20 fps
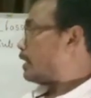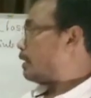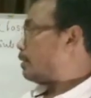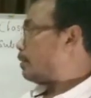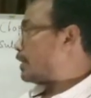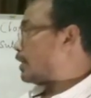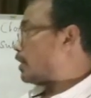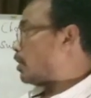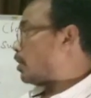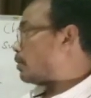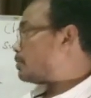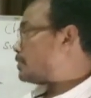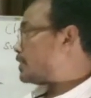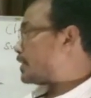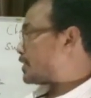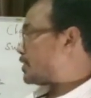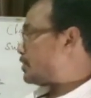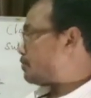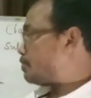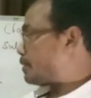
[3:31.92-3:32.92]
Come on,
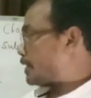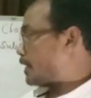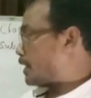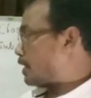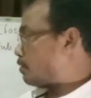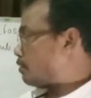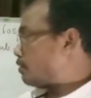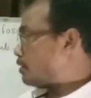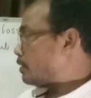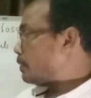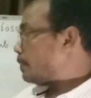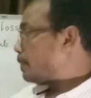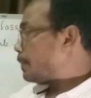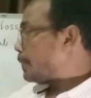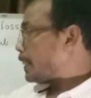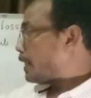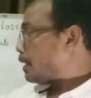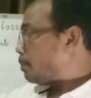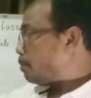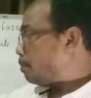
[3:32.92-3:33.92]
objective pronoun.
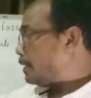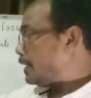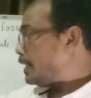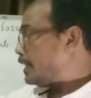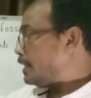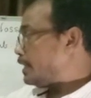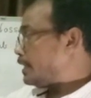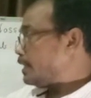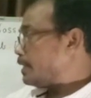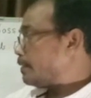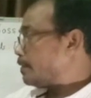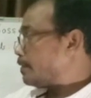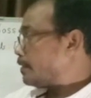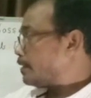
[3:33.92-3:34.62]
Me.